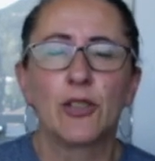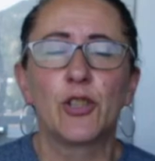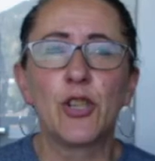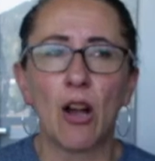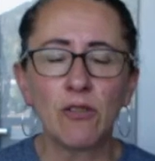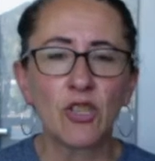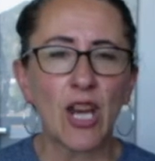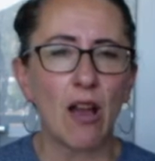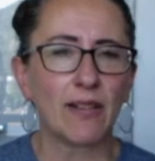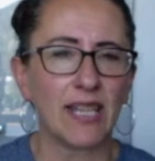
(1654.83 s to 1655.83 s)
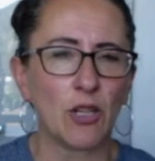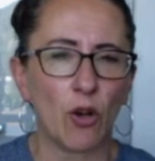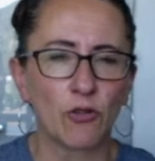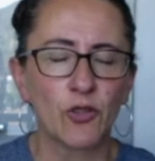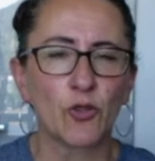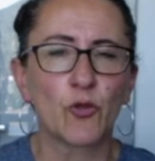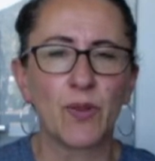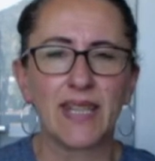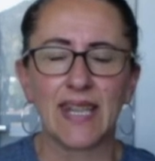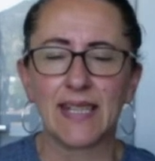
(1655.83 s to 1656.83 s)
The yang chow can also
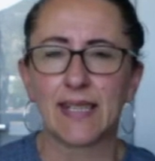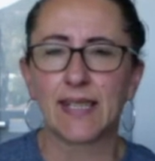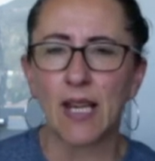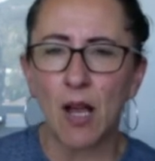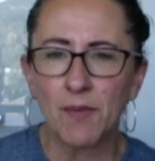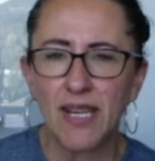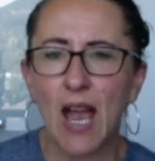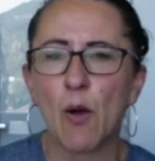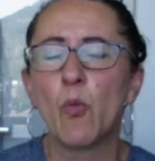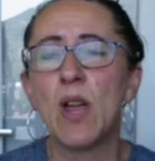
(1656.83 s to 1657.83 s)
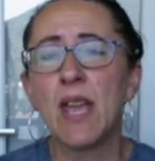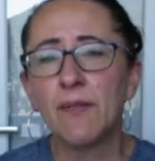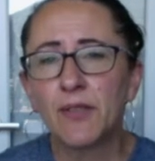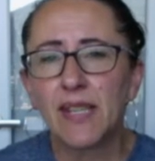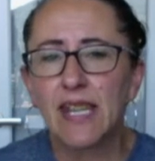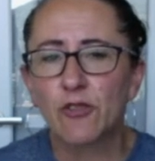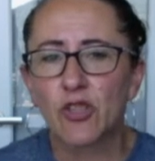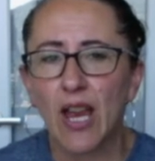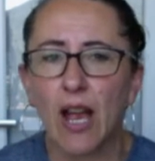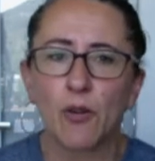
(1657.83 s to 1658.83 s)
treat insomnia with the yin
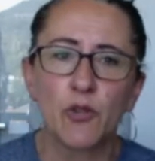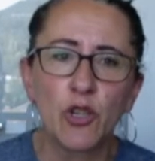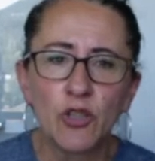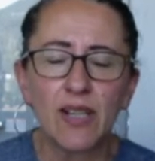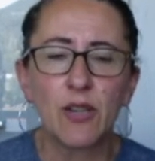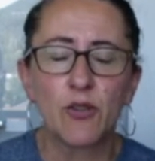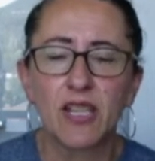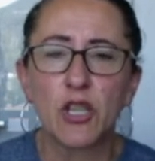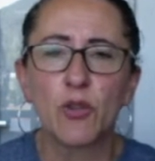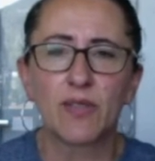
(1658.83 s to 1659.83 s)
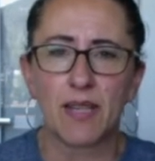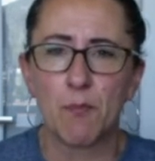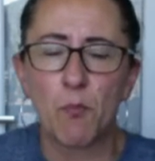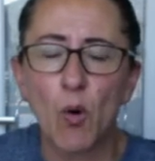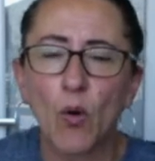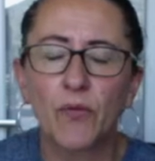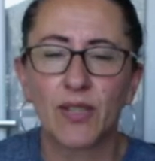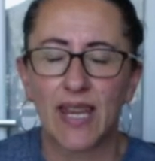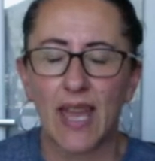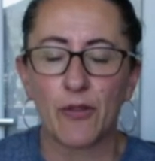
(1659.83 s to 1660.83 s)
chow. Usually you can use them both
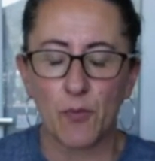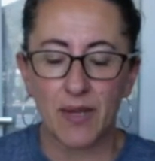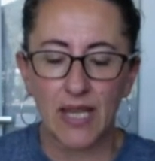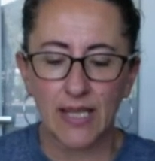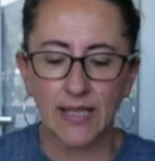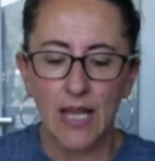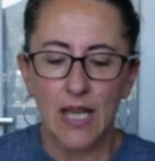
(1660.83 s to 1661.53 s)
together because